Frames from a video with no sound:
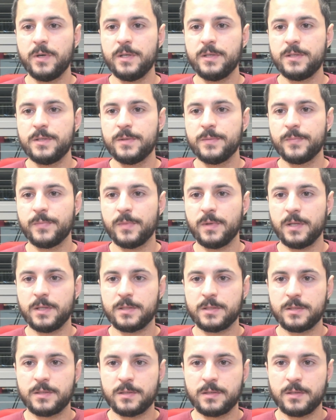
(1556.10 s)
Anyways,
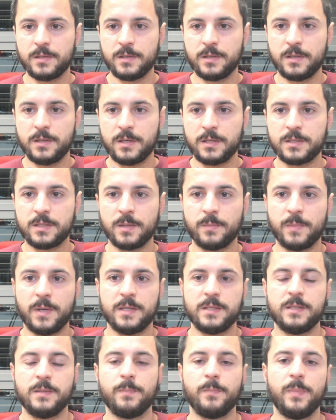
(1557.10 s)
let's
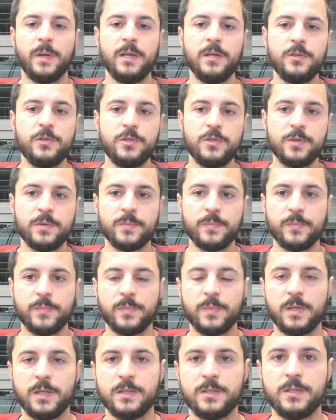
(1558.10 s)
customize the page.
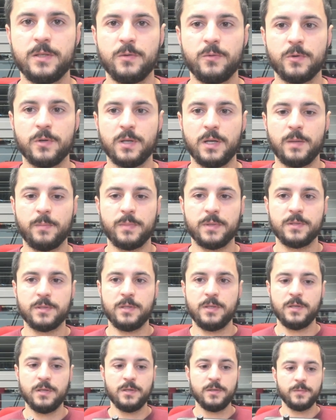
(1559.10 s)
Let's see what
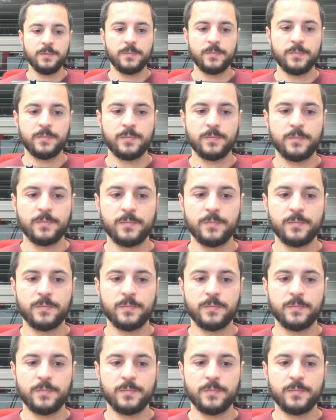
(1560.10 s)
happens here.